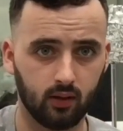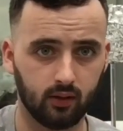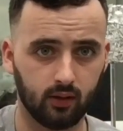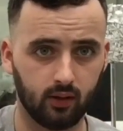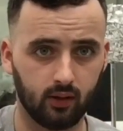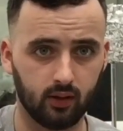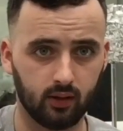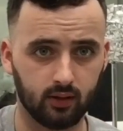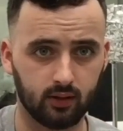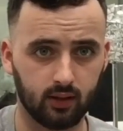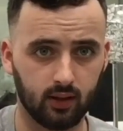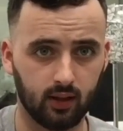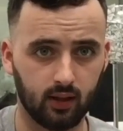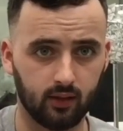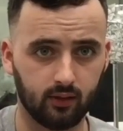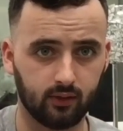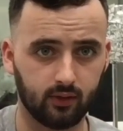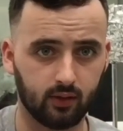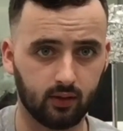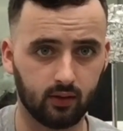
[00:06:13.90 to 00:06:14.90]
Now it's
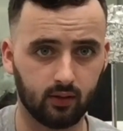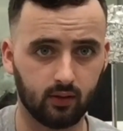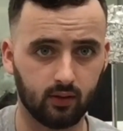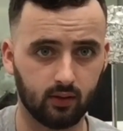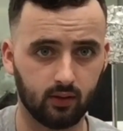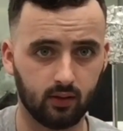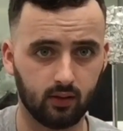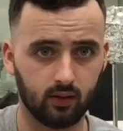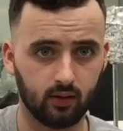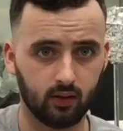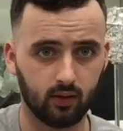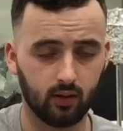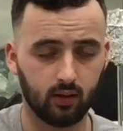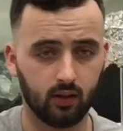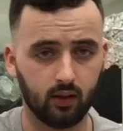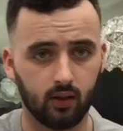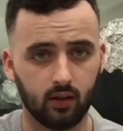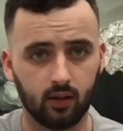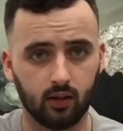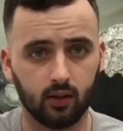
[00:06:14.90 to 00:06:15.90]
half.
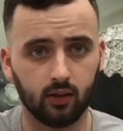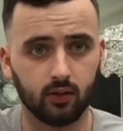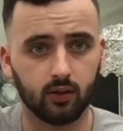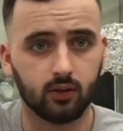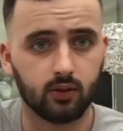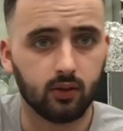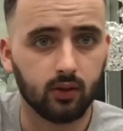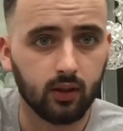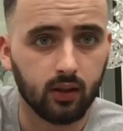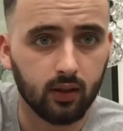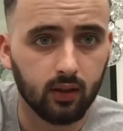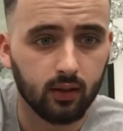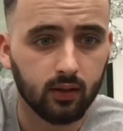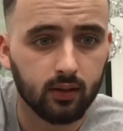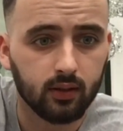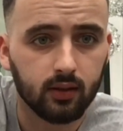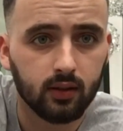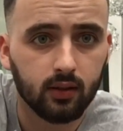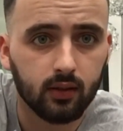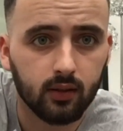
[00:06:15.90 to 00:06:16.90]

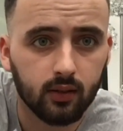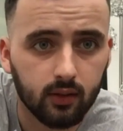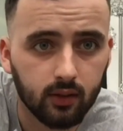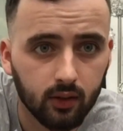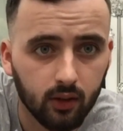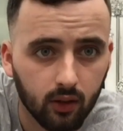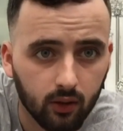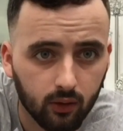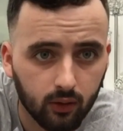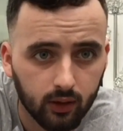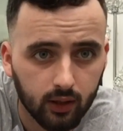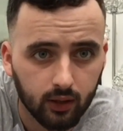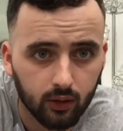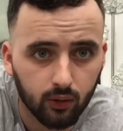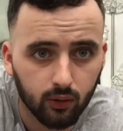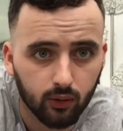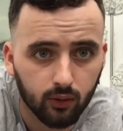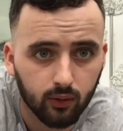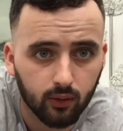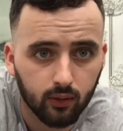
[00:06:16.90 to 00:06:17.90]
You're not going to
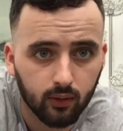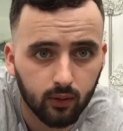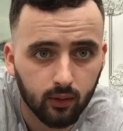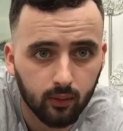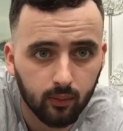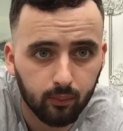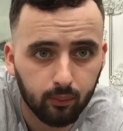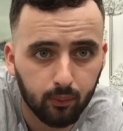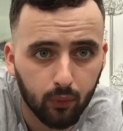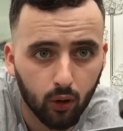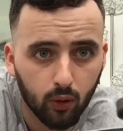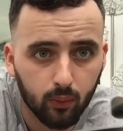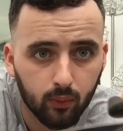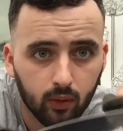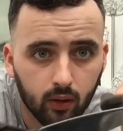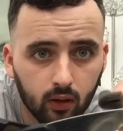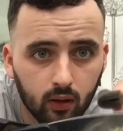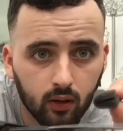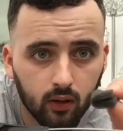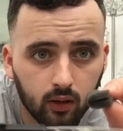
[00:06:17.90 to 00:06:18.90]
go
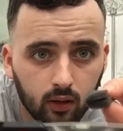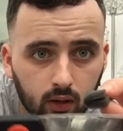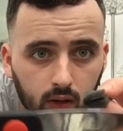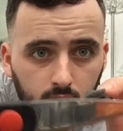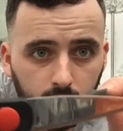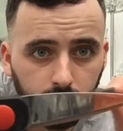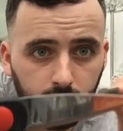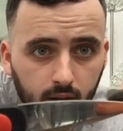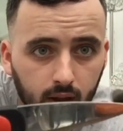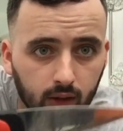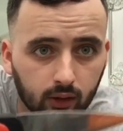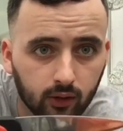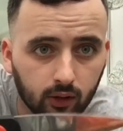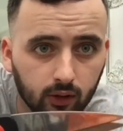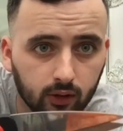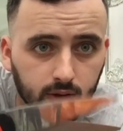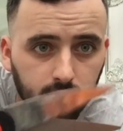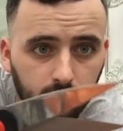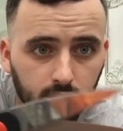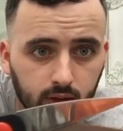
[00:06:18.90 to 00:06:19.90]
boom right
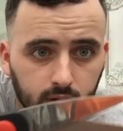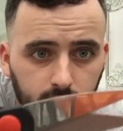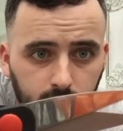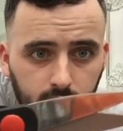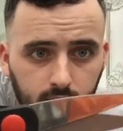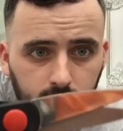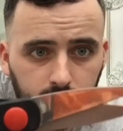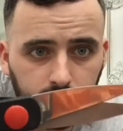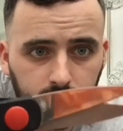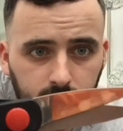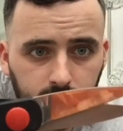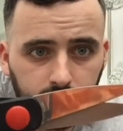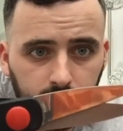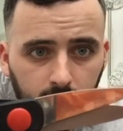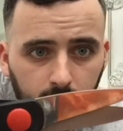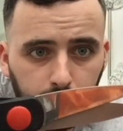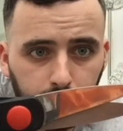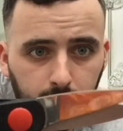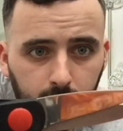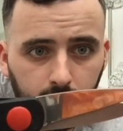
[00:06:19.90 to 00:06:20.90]
across. You're just going to
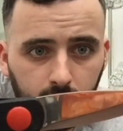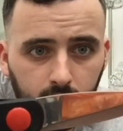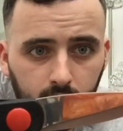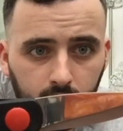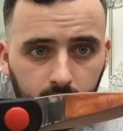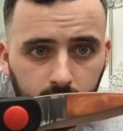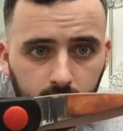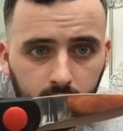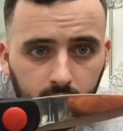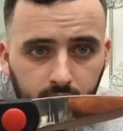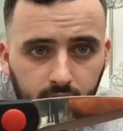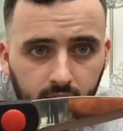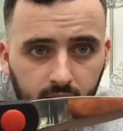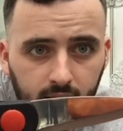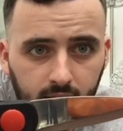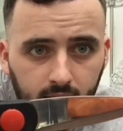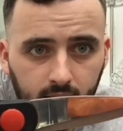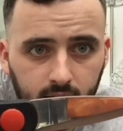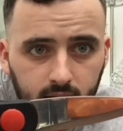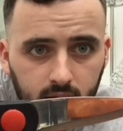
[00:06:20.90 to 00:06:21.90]
snip the
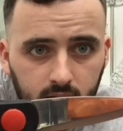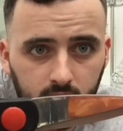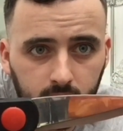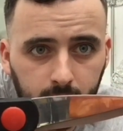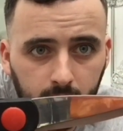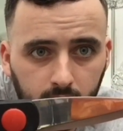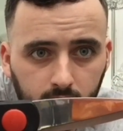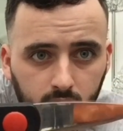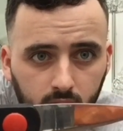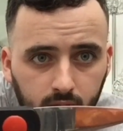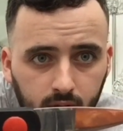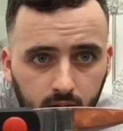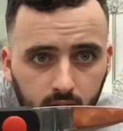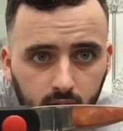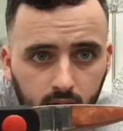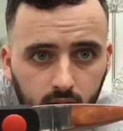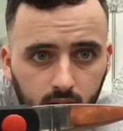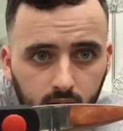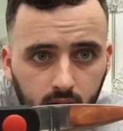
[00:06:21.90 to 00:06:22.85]
very ends in the middle of it.